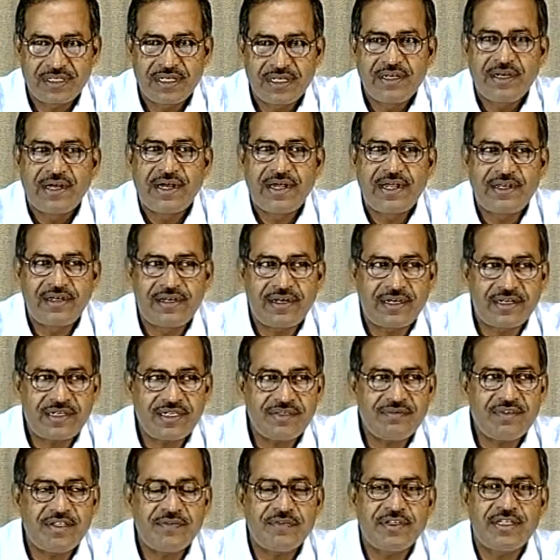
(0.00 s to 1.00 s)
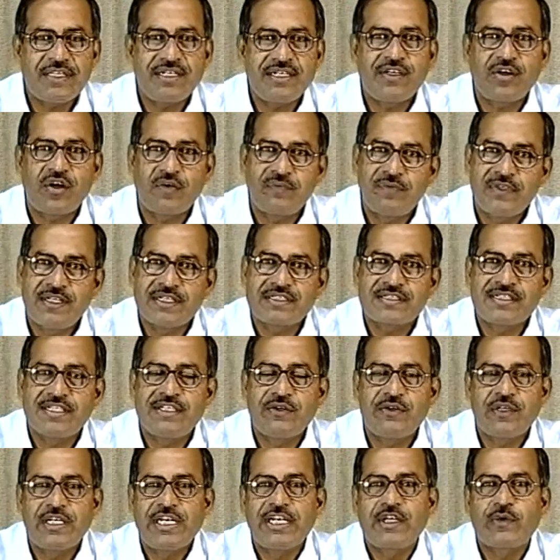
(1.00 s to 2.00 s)
and data memory obviously
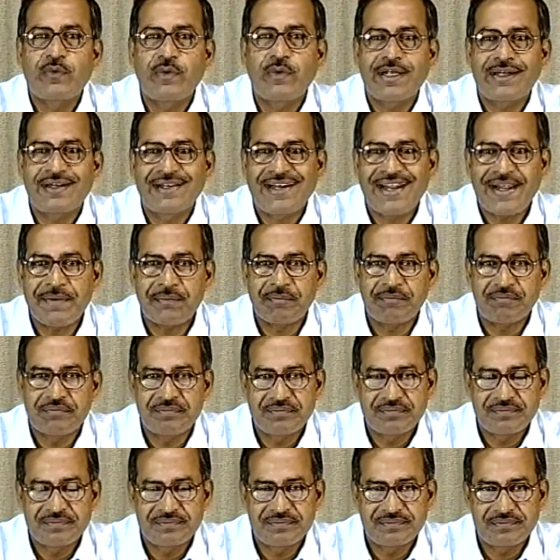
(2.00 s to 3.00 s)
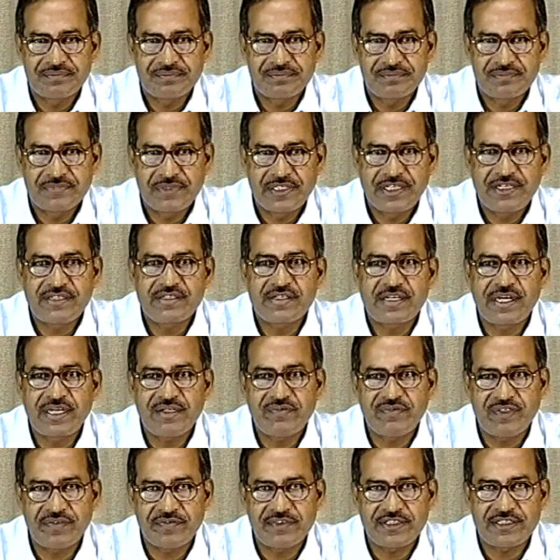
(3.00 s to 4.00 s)
will require RAM, read write
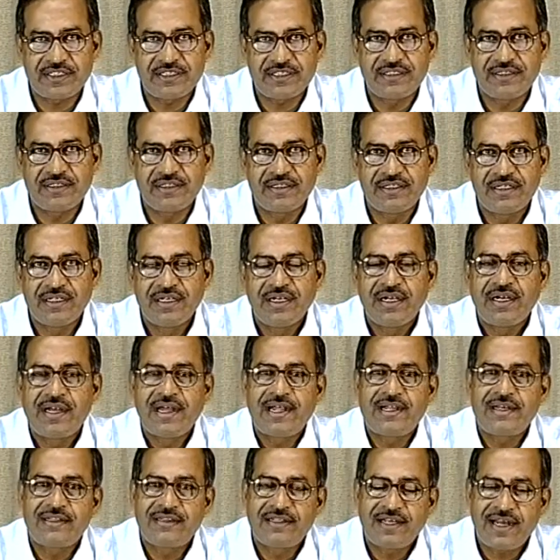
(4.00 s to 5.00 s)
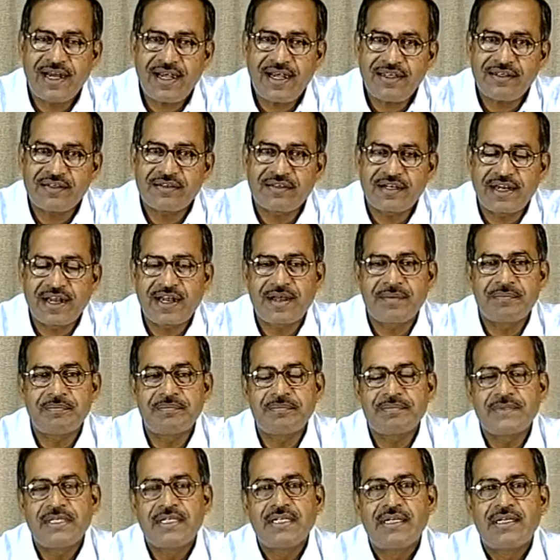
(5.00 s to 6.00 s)
memory, and that RAM
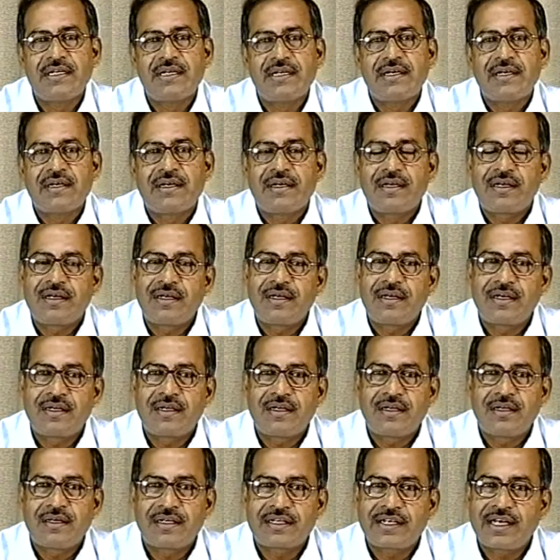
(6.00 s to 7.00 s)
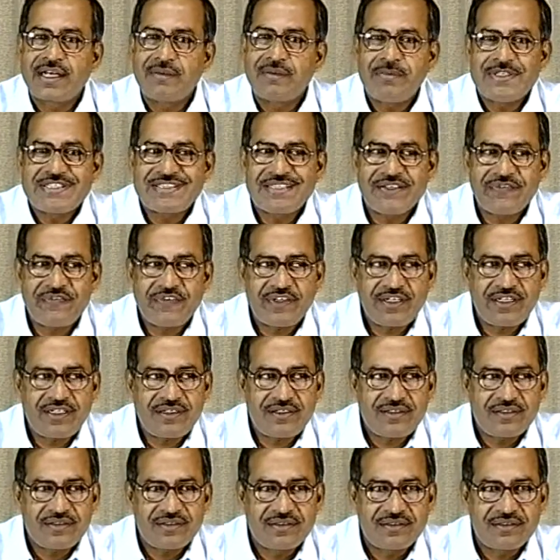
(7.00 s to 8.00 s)
can be separate.
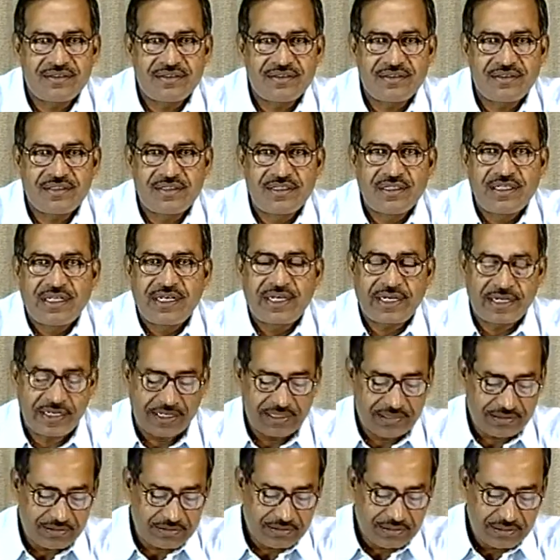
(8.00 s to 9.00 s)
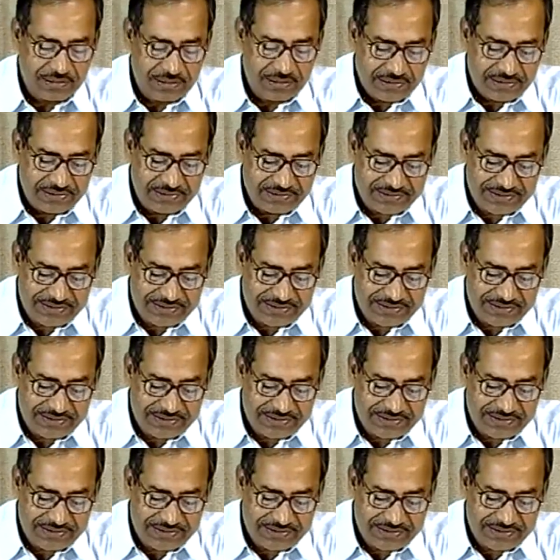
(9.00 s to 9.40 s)
And this